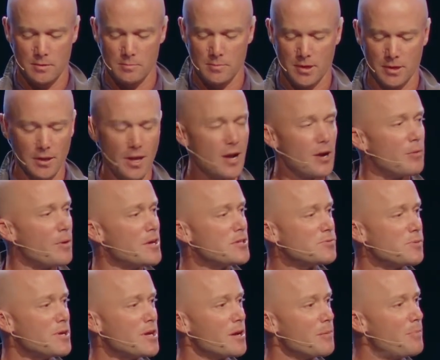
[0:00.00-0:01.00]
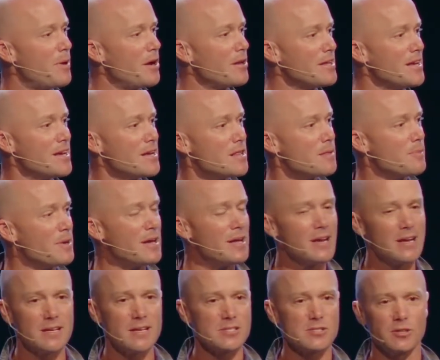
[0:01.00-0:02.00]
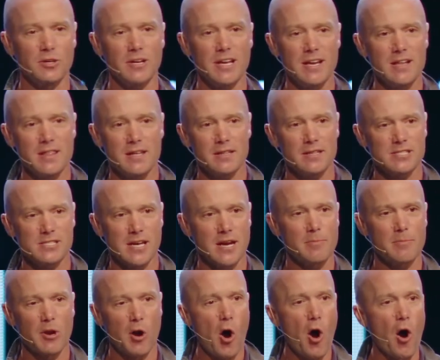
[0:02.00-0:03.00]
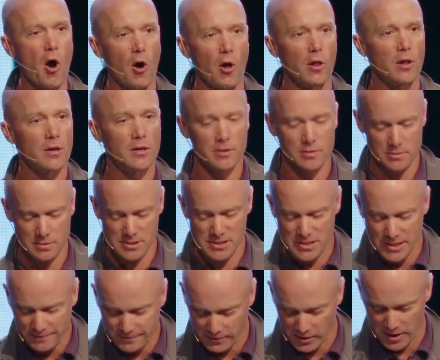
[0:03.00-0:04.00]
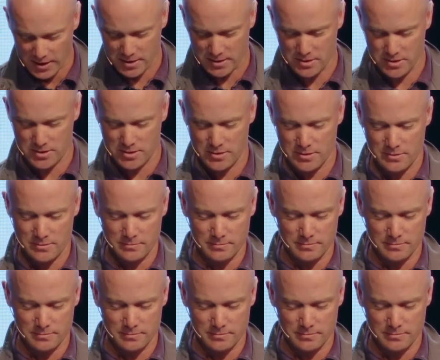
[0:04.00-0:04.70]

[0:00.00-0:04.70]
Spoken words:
but in a lot of ways, when you compare the end to the beginning, it doesn't look anything the same at all. It's different.